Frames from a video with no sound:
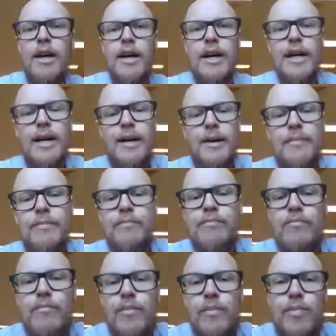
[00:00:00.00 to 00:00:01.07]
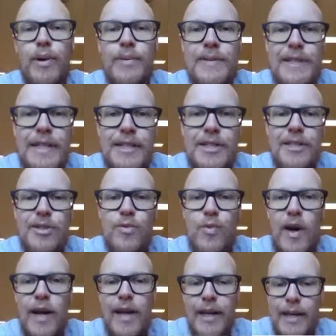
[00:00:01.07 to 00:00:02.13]
Probably the easiest
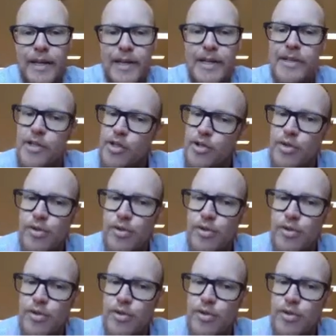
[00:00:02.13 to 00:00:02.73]
way is